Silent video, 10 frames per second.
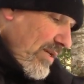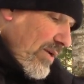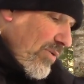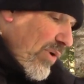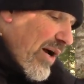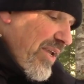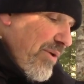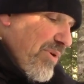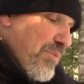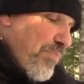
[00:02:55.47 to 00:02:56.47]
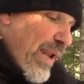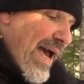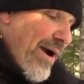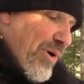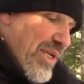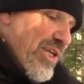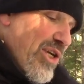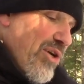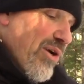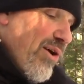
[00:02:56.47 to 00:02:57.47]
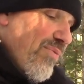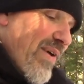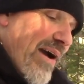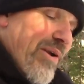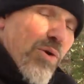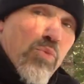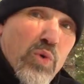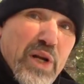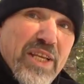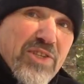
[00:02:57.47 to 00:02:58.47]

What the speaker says: While he was plowing, Hugo found a wooden